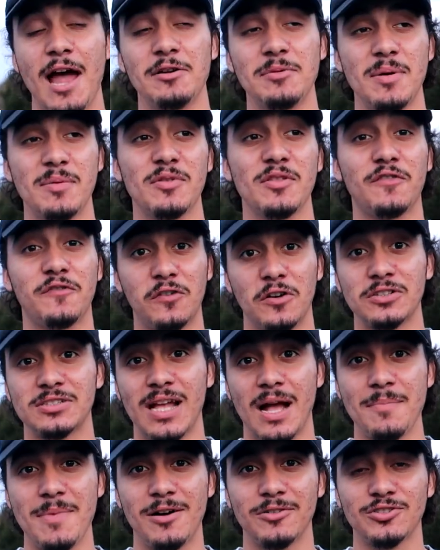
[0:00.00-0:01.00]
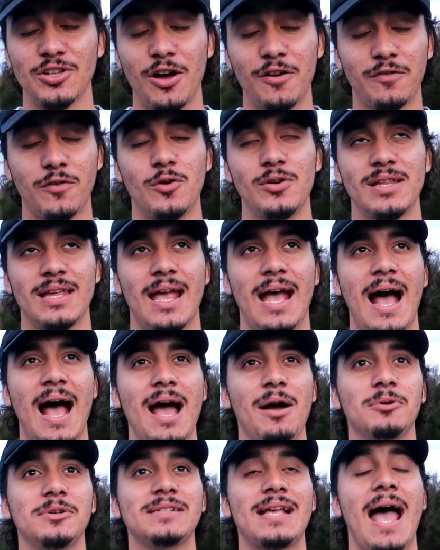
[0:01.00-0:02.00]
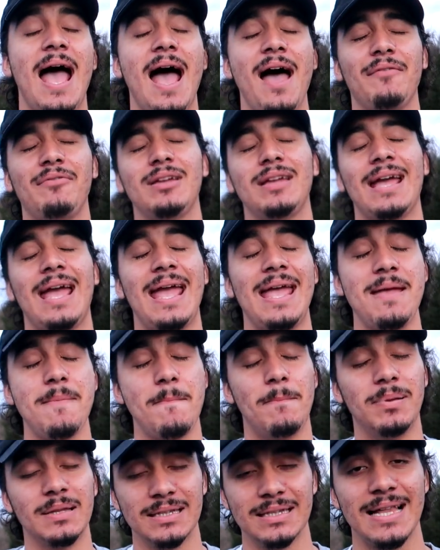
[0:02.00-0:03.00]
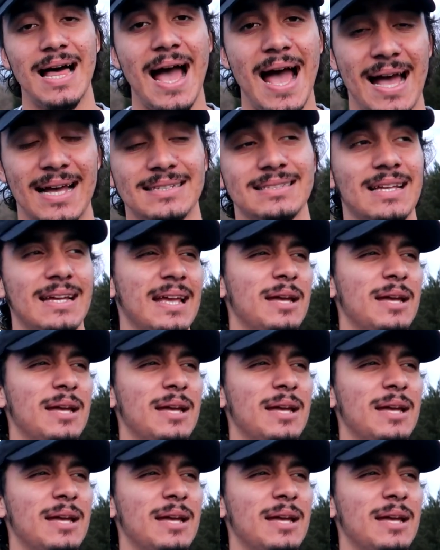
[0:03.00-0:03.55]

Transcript: I remember the first time I was off-roading, I was having a blast.